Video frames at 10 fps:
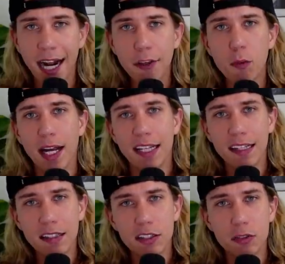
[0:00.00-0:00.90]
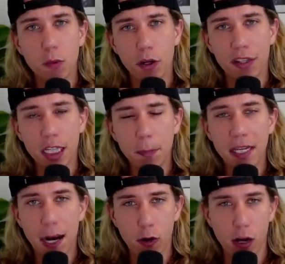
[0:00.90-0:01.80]
Either way, I think this is worth keeping
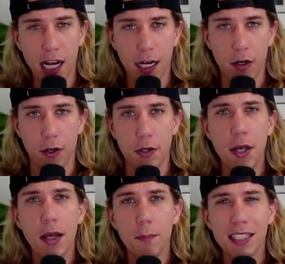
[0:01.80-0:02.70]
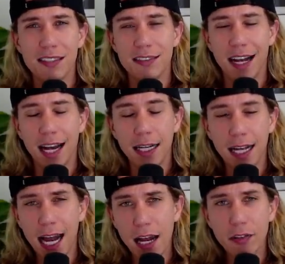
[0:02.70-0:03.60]
our eye on because I
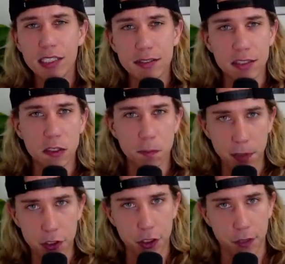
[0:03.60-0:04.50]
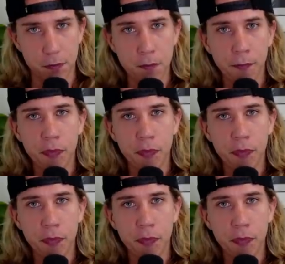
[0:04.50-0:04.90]
have a suspicion